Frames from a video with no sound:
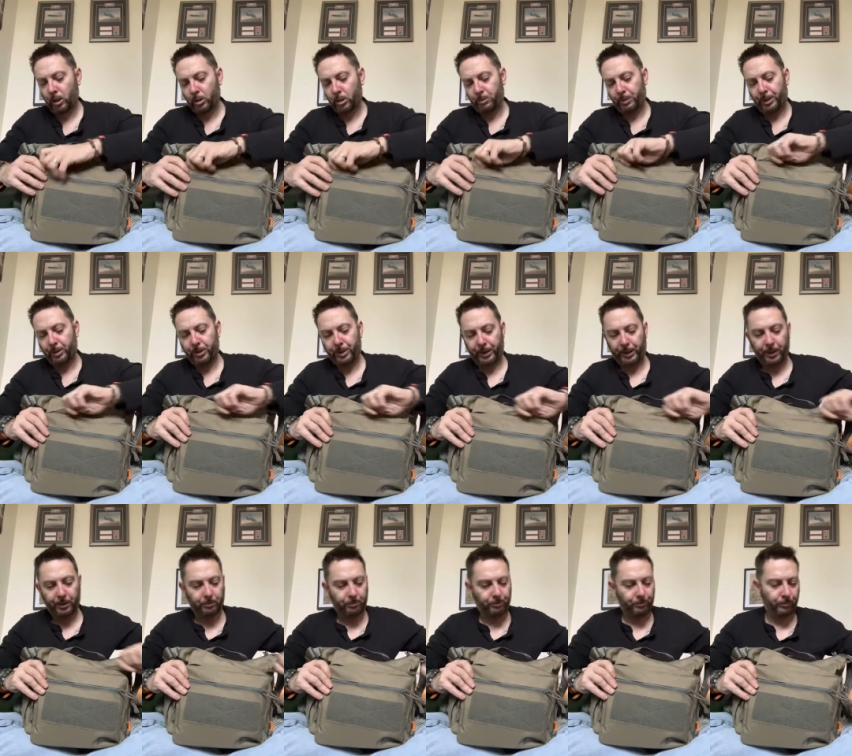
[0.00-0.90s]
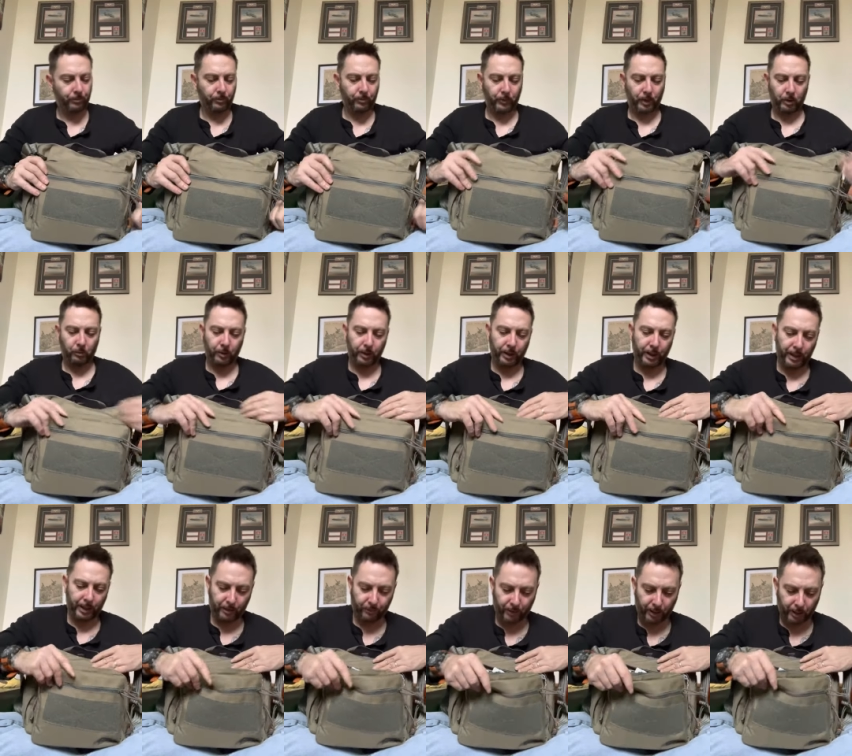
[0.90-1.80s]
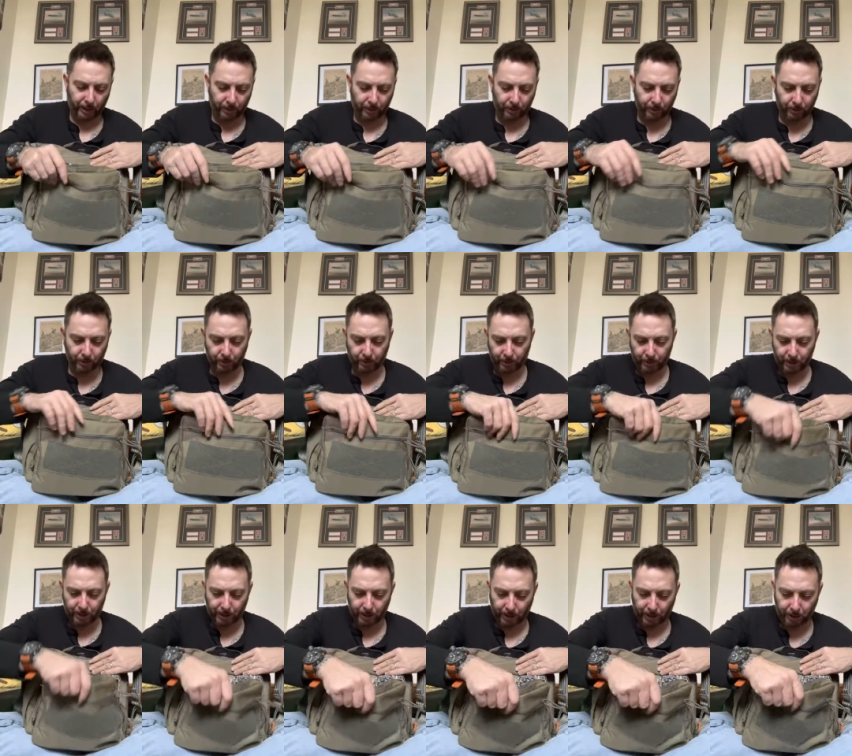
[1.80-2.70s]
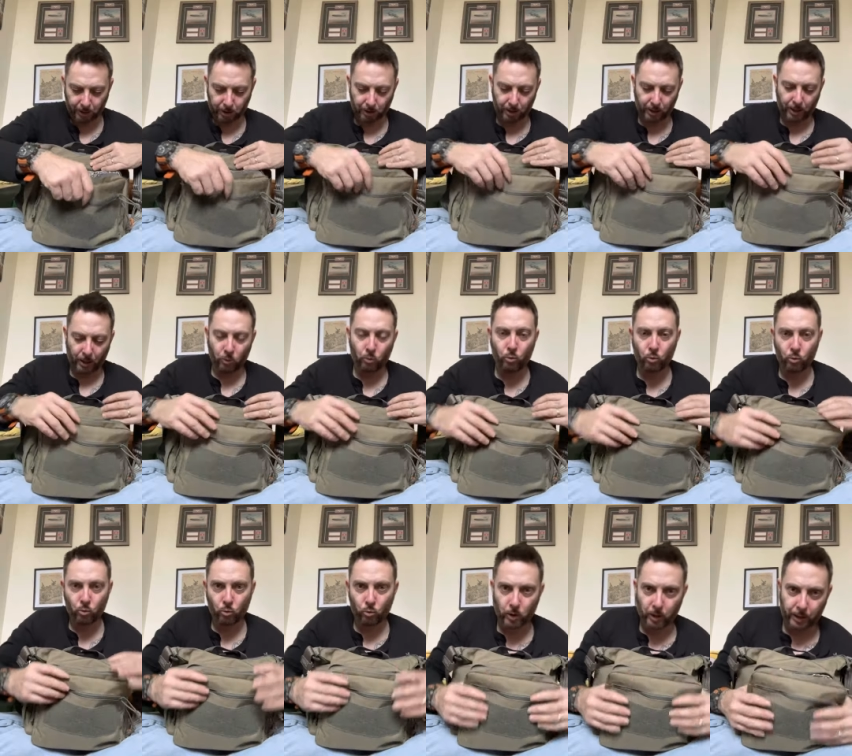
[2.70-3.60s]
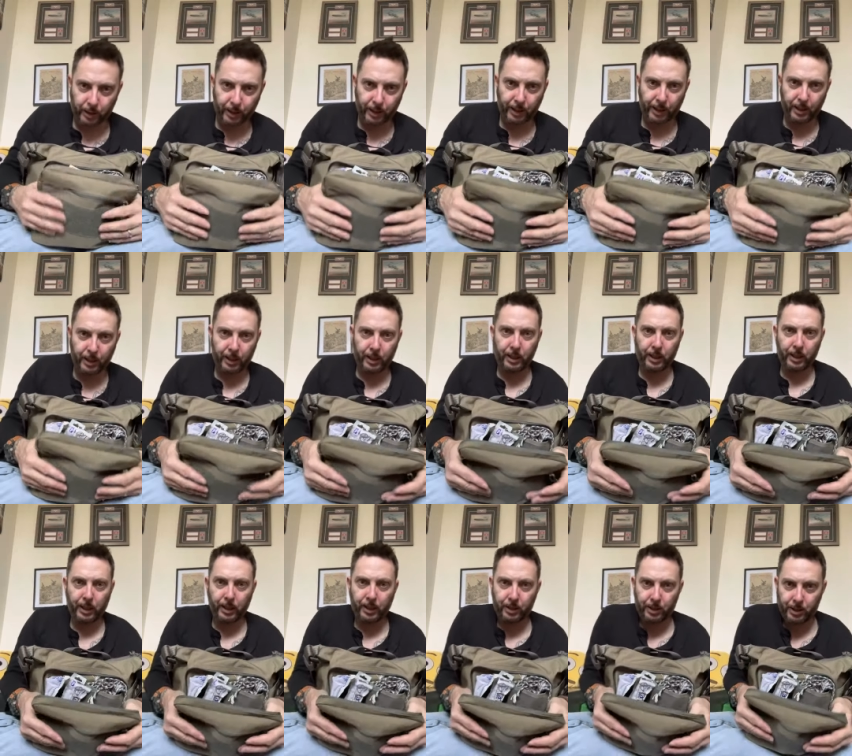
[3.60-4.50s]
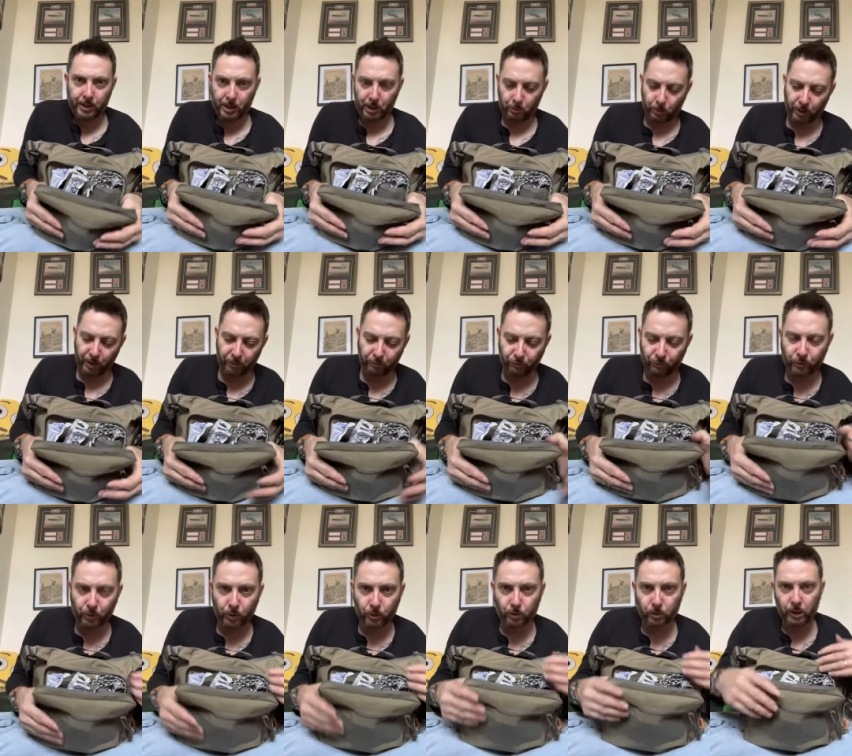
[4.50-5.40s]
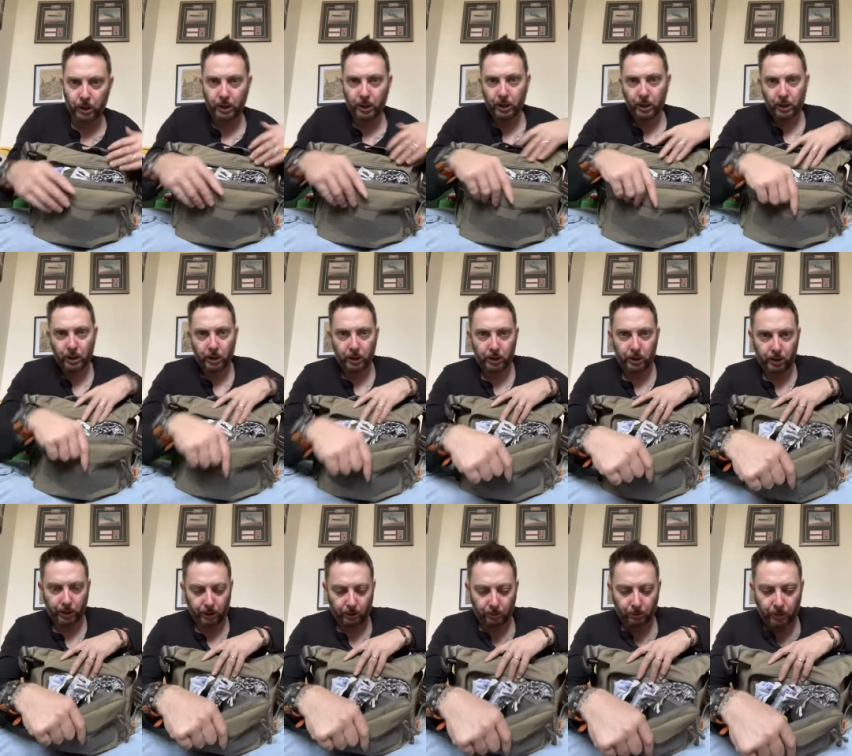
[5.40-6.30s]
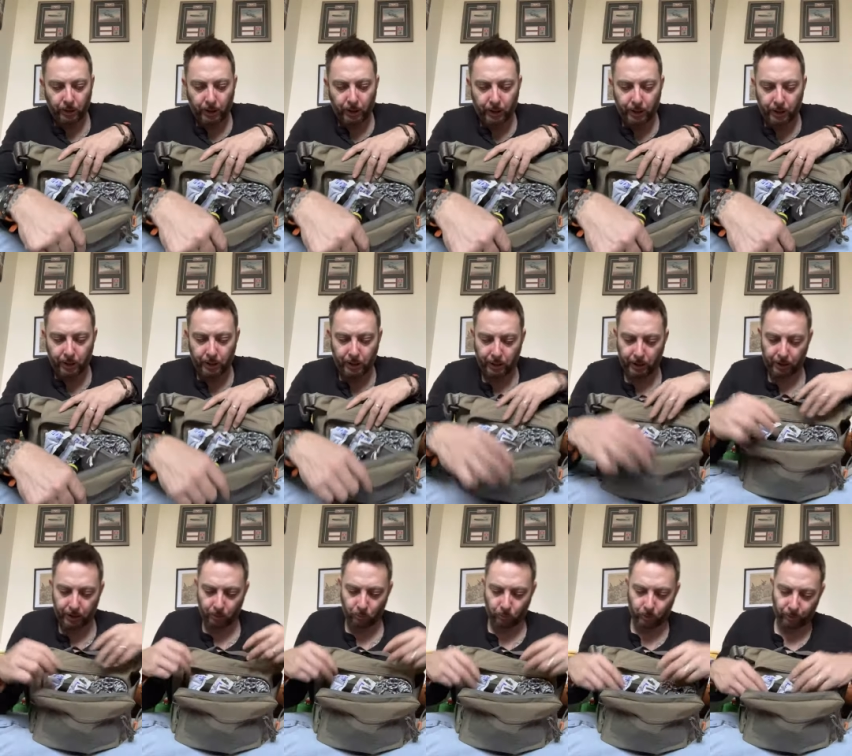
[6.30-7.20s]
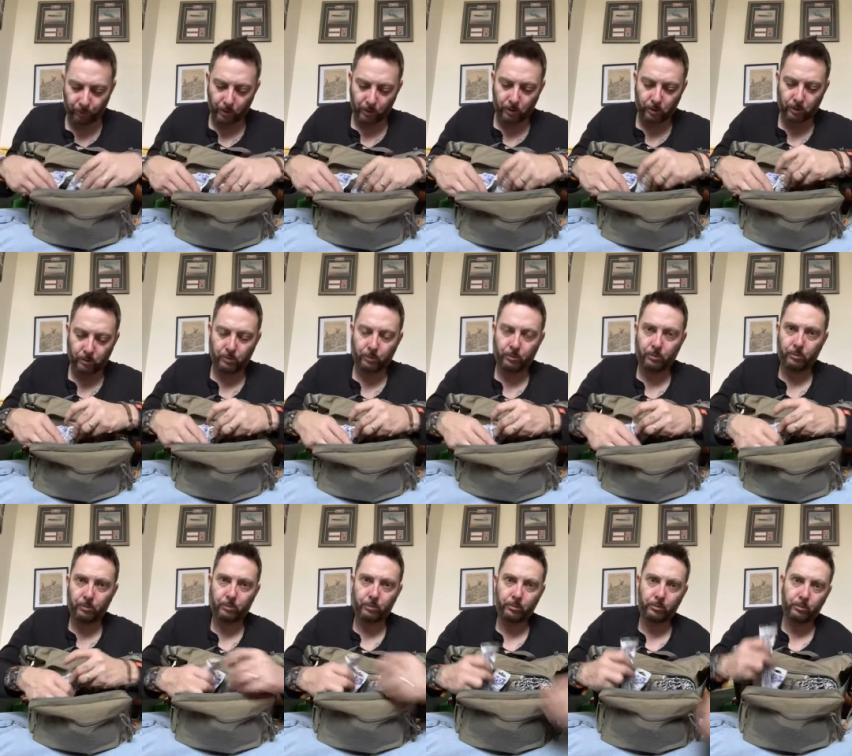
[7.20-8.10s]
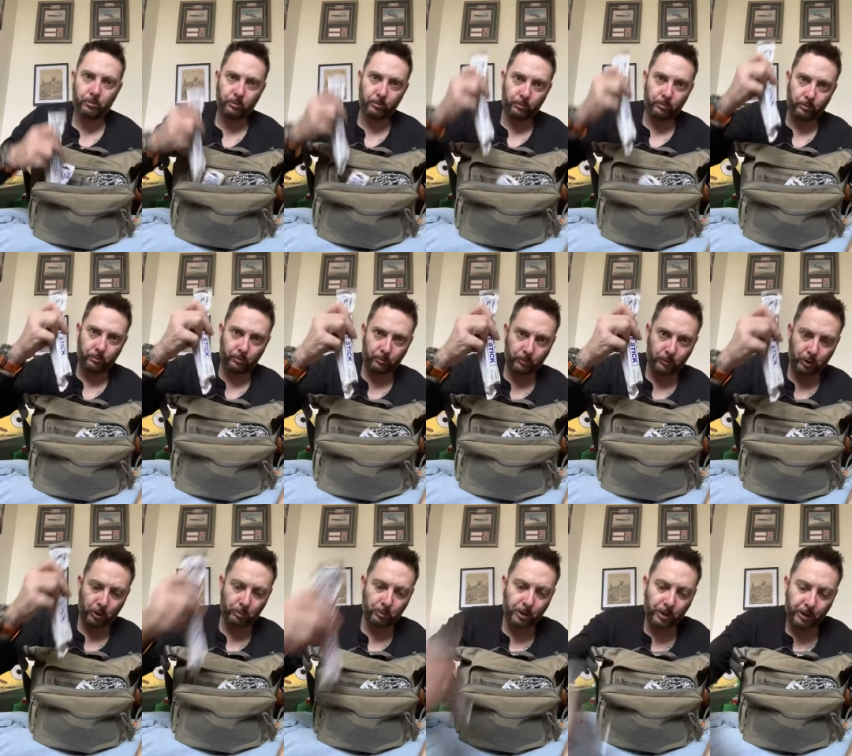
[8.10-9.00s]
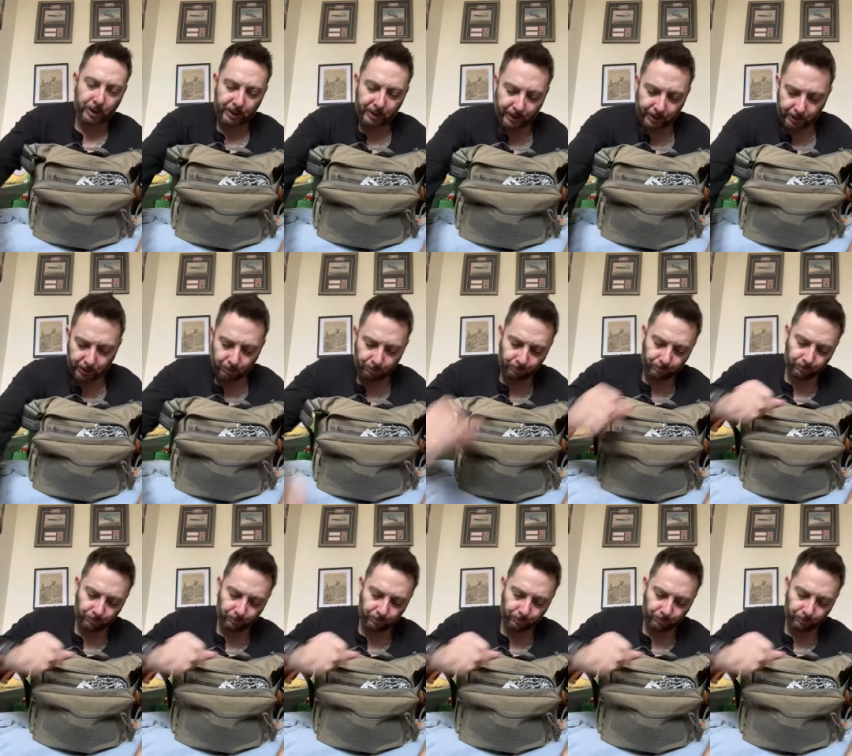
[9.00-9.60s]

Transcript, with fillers: Behind that, other section. Oh, and in here, this is pretty full. So in here, we've got some light sticks.